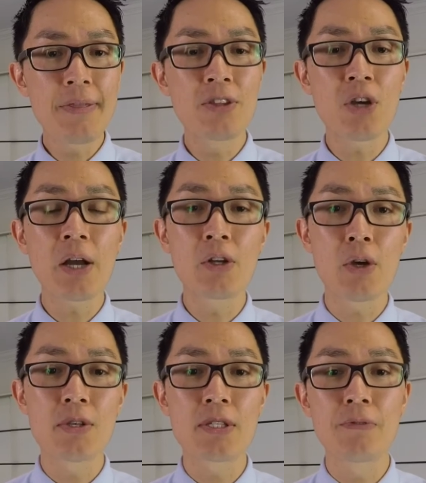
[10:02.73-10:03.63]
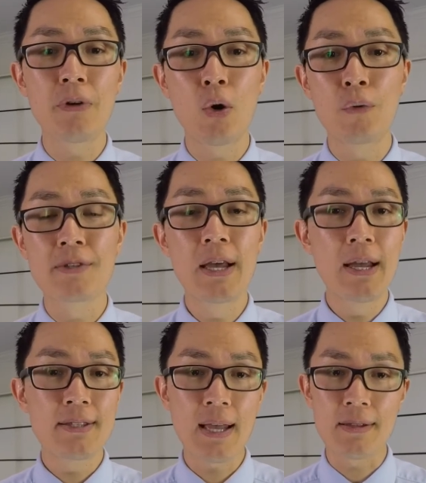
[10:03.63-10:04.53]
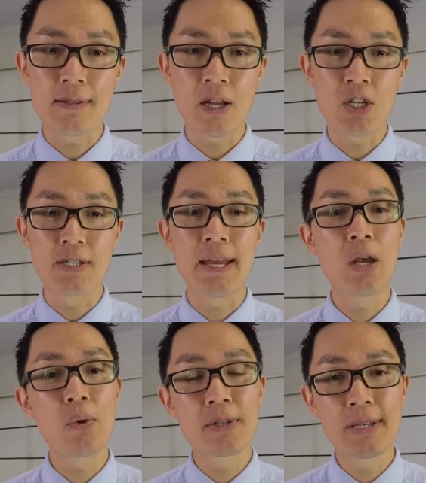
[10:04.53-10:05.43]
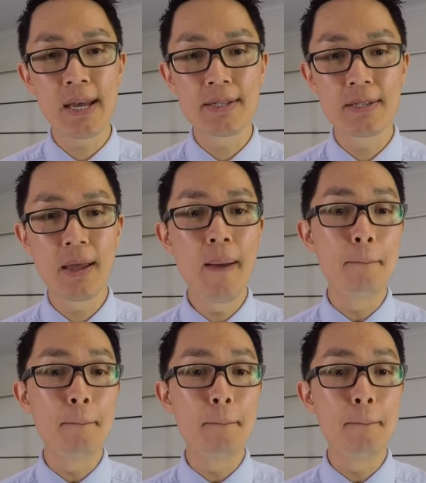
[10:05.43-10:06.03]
the diagnosis involves tests such as hearing tests,